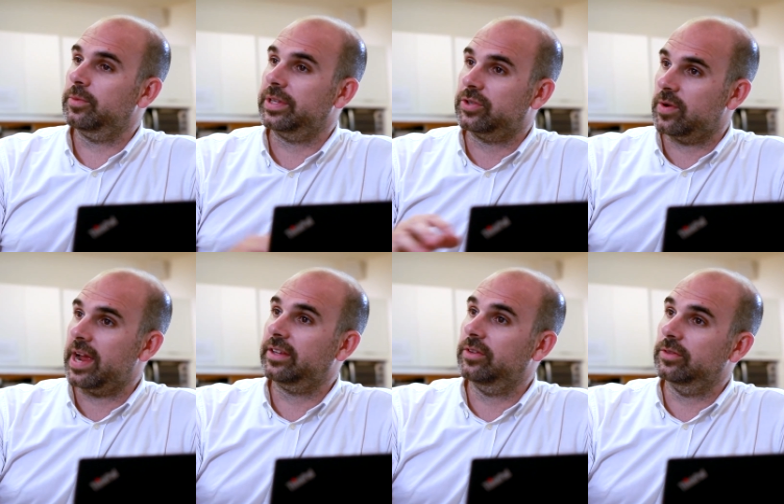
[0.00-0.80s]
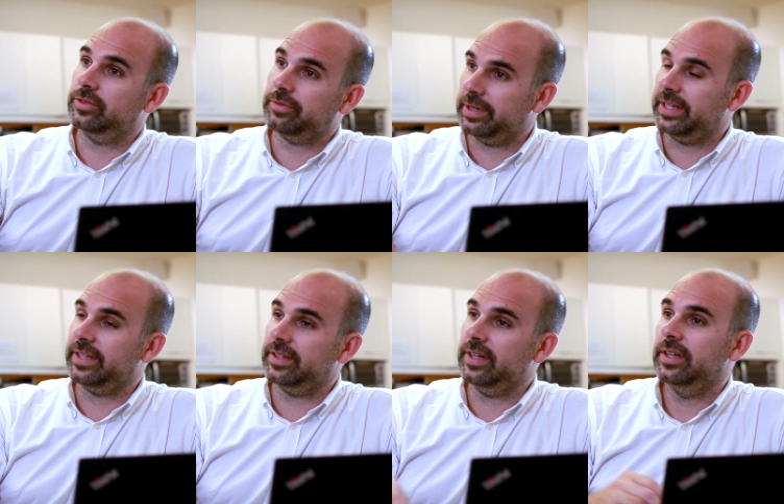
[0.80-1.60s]
we track those three
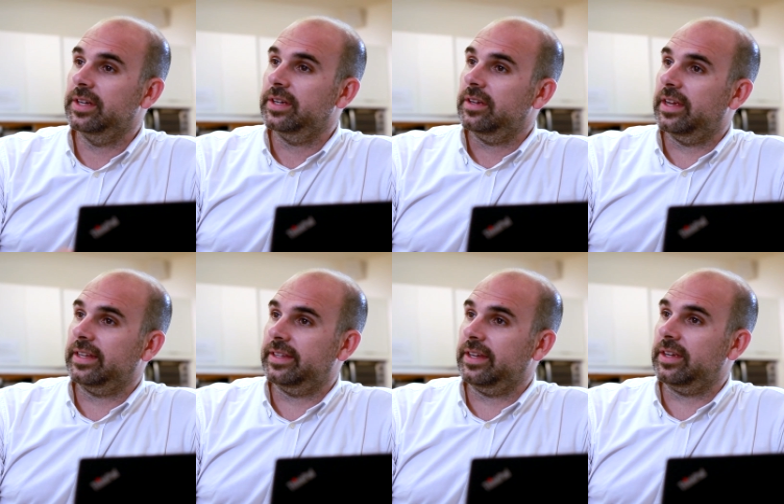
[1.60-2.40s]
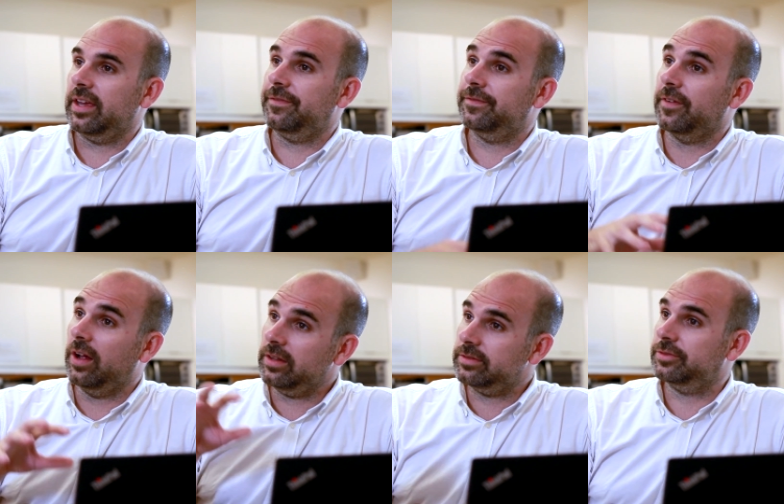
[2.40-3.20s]
data and i think if
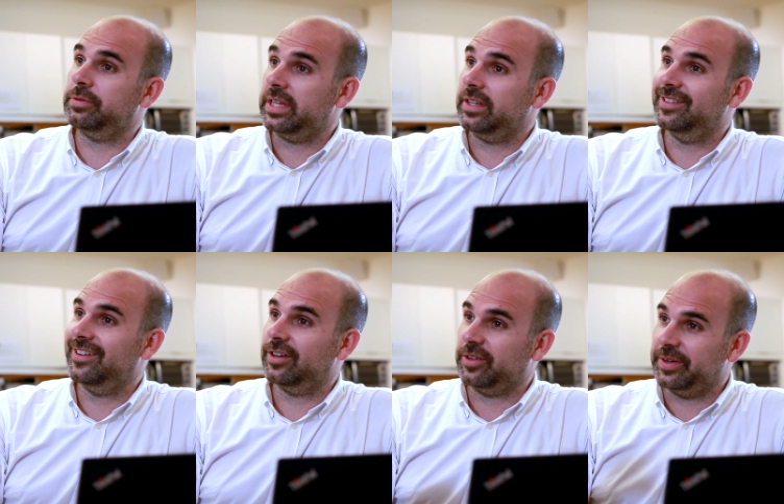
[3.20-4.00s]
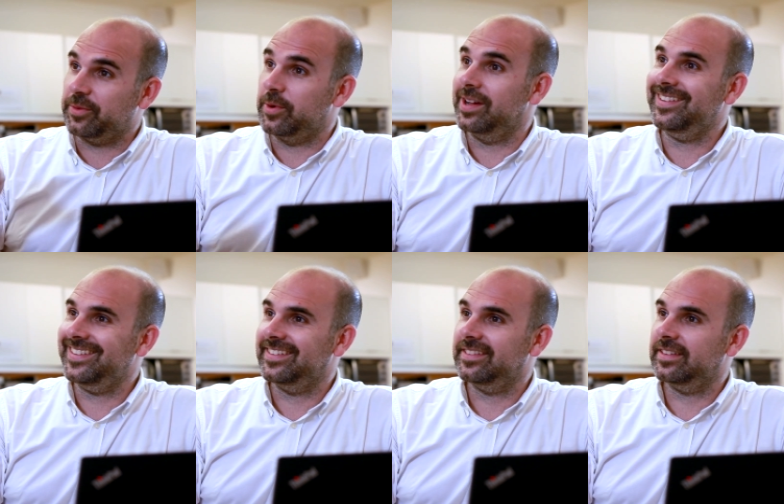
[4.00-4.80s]
all those three data are going well
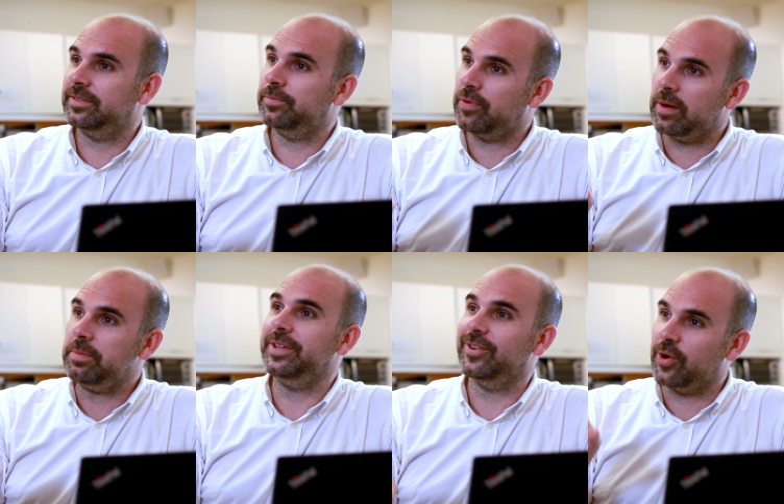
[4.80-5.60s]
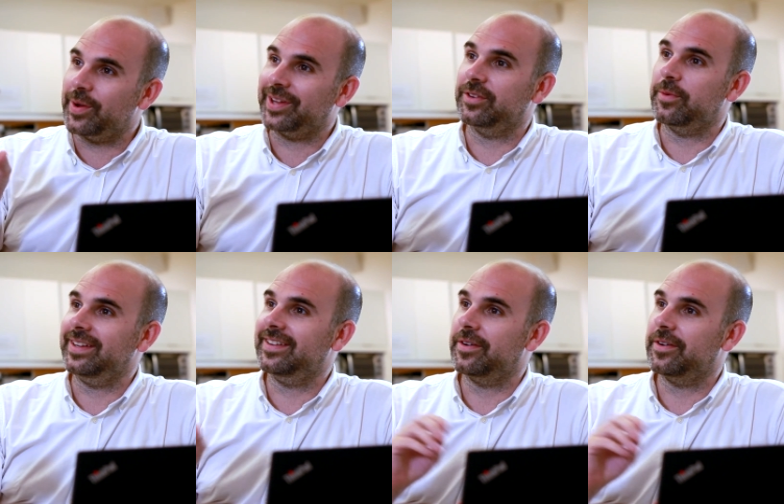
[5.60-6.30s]
that probably you're going in the right